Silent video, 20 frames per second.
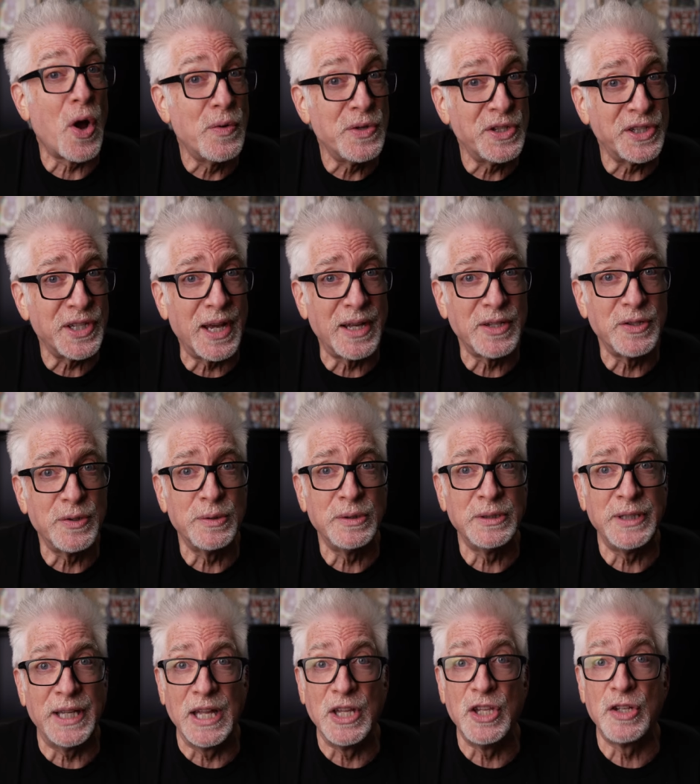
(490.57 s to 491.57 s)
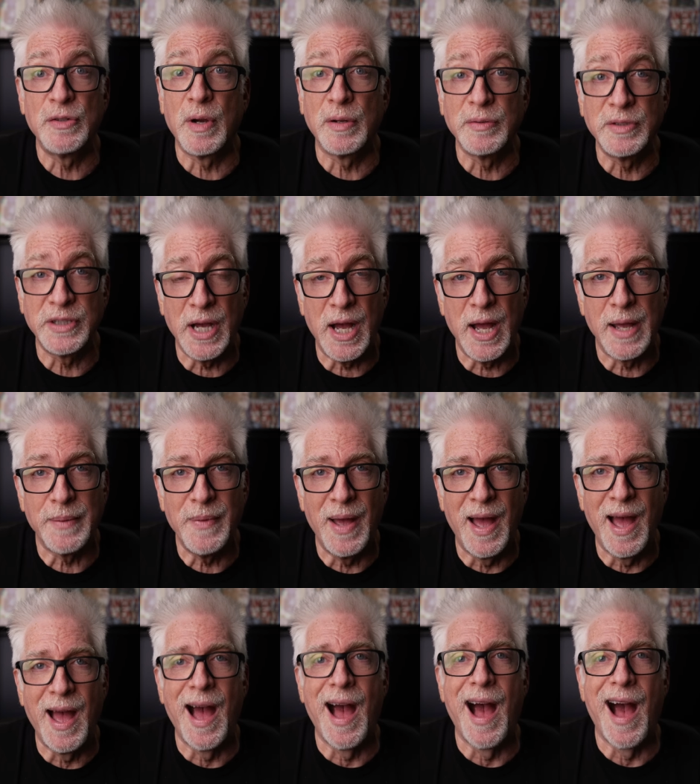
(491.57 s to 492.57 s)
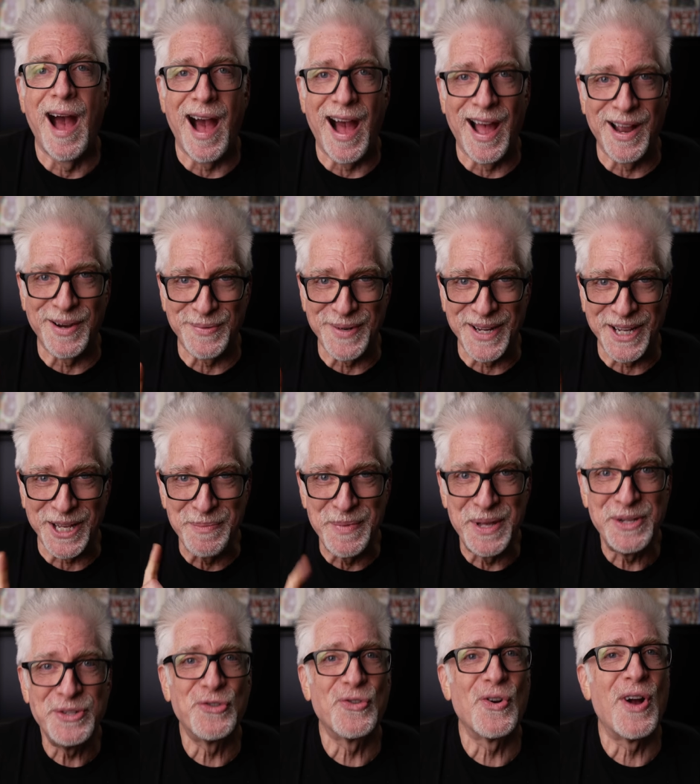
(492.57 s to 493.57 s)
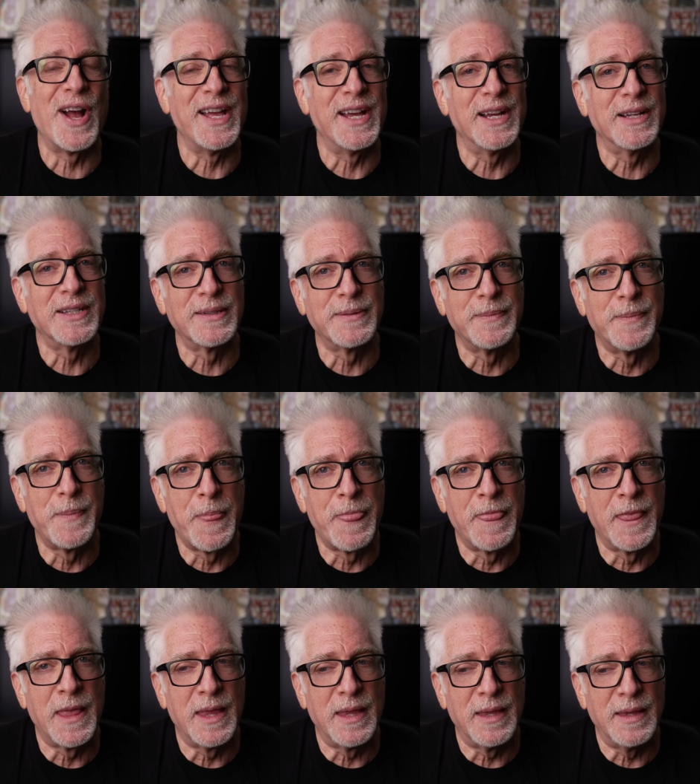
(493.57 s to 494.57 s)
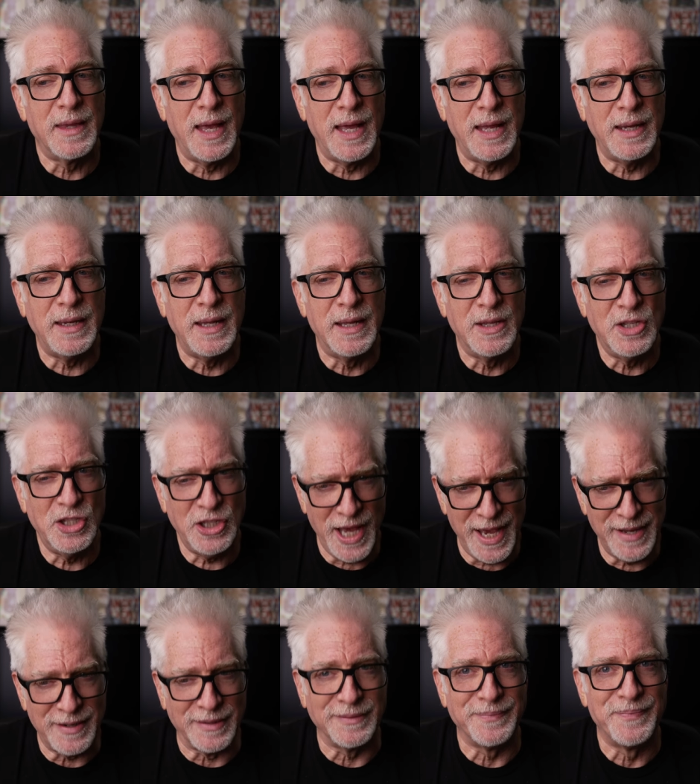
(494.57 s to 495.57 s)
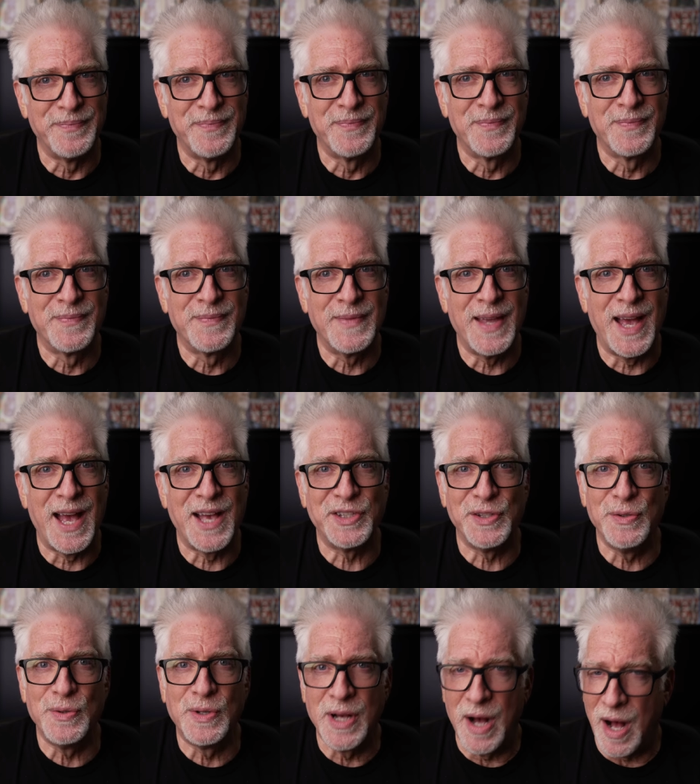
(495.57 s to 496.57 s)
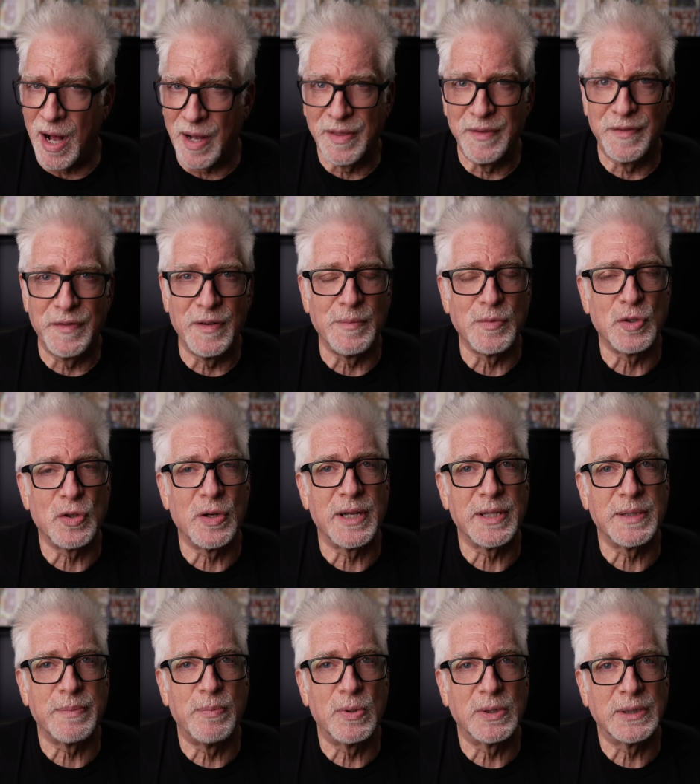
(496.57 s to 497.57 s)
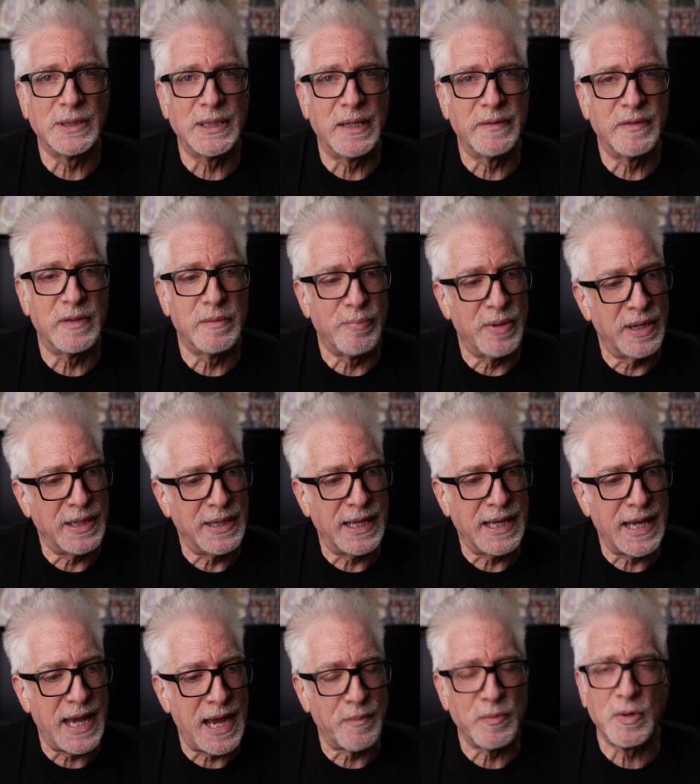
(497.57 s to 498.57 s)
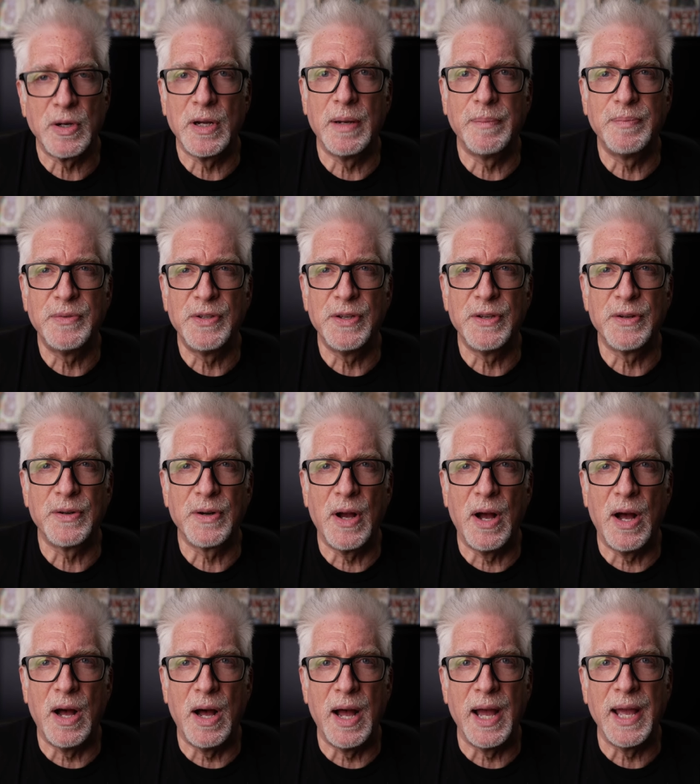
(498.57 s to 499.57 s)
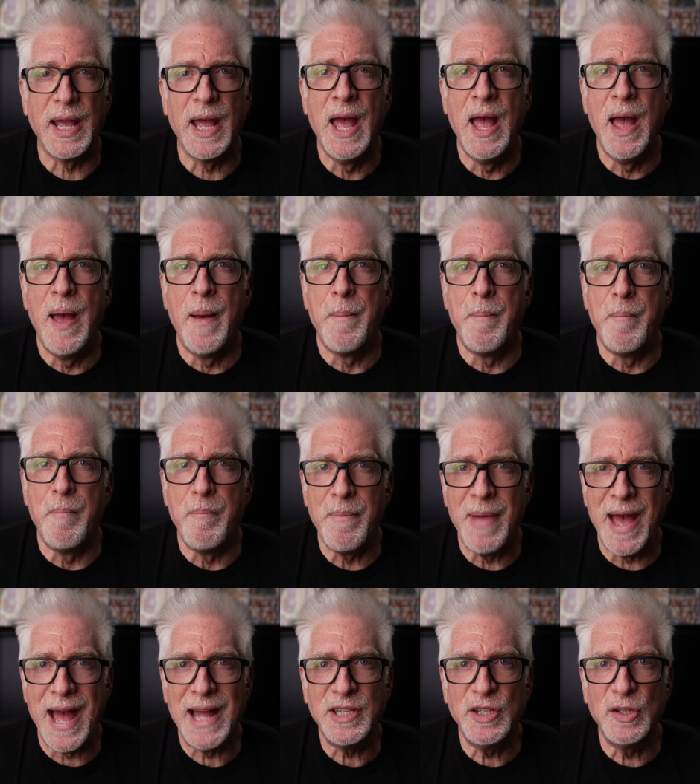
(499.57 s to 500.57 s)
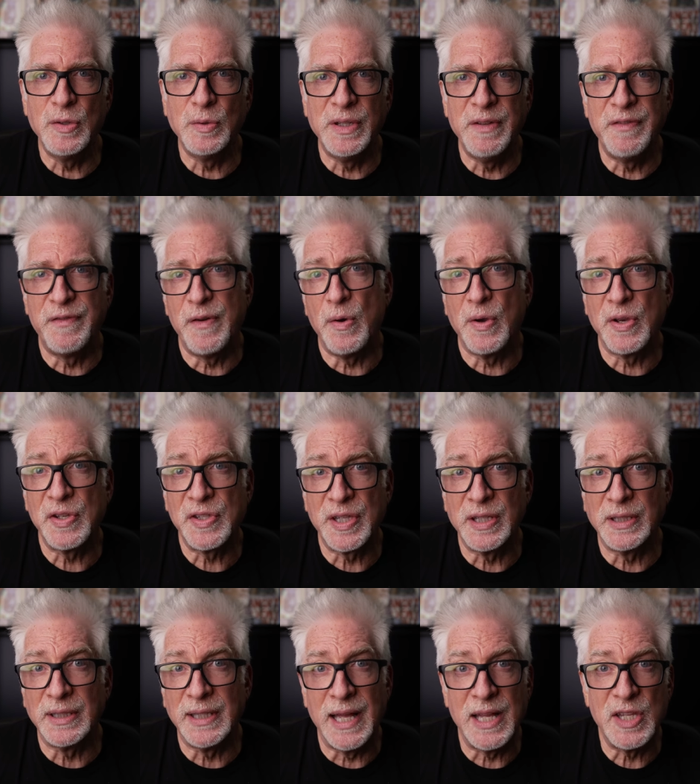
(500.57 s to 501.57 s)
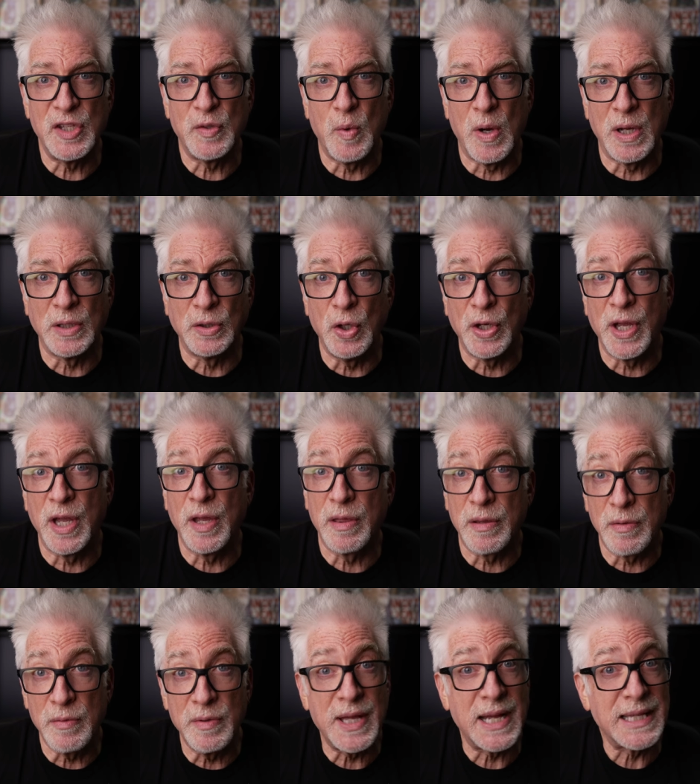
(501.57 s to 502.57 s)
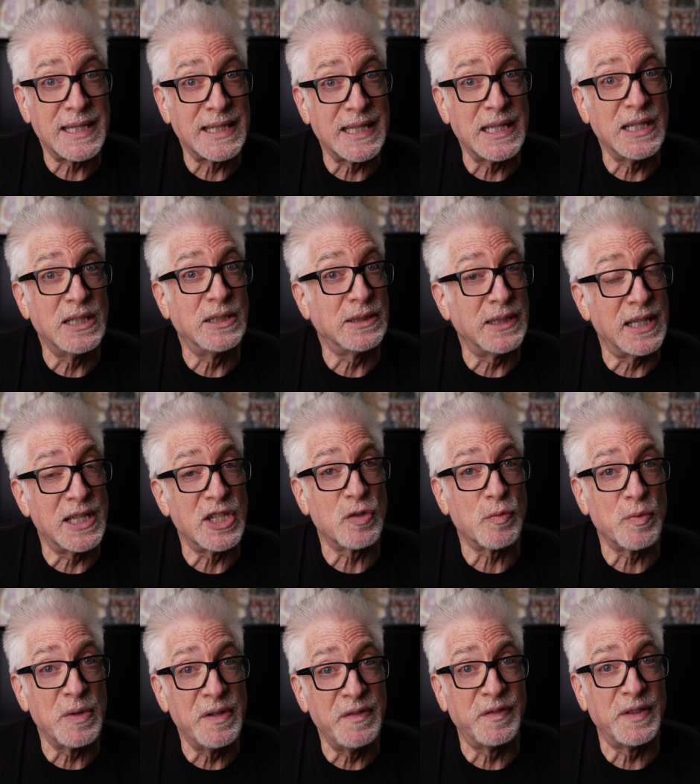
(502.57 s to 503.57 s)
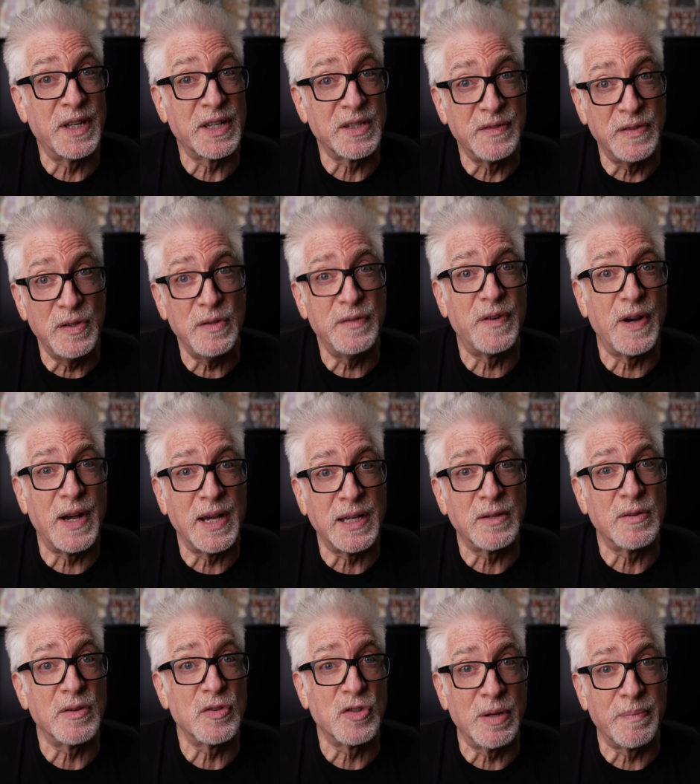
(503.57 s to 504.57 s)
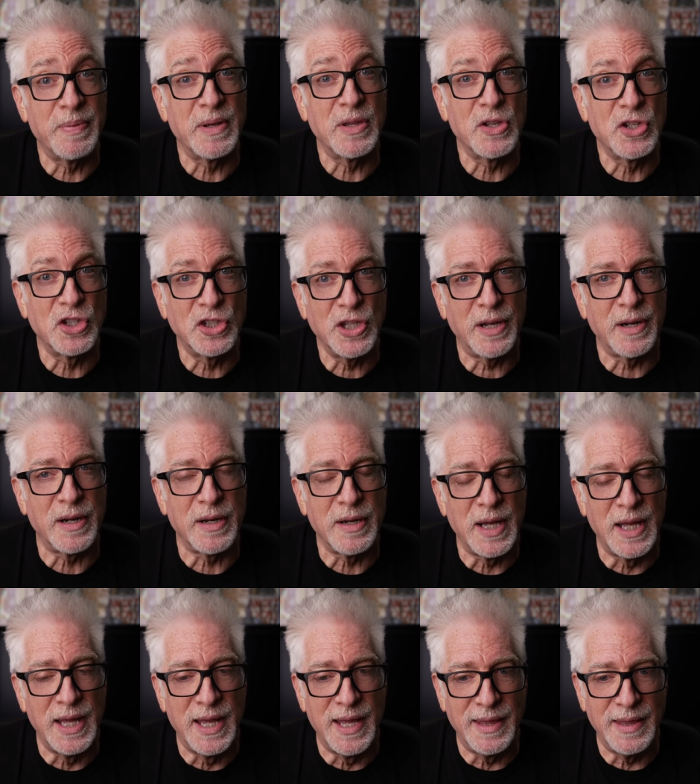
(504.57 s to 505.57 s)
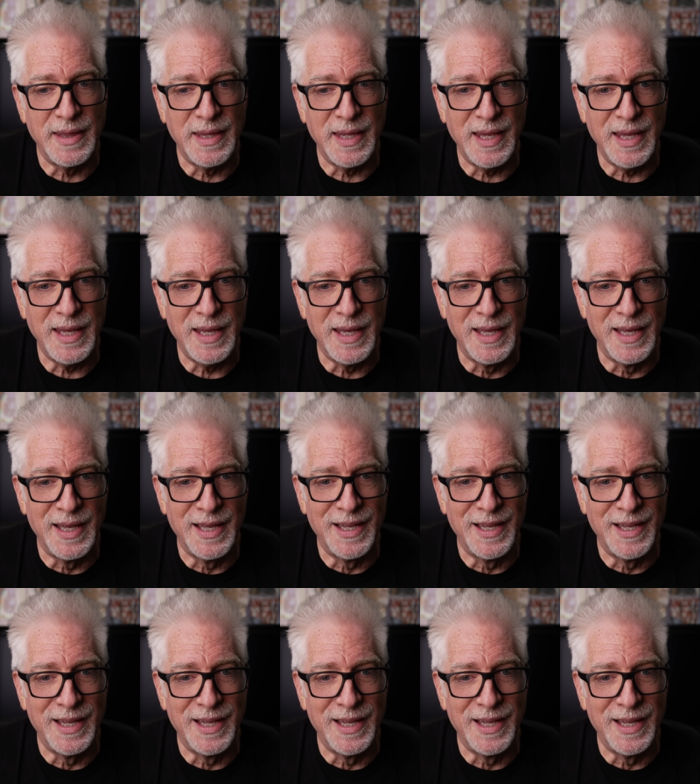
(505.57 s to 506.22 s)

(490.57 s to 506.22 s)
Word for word: own schedule in your own time i recommend tri-x and channel as you cock the film transport lever, bring the camera up to your eye, manually focus the lens while looking through that single lens reflex viewfinder and tripping the shutter, the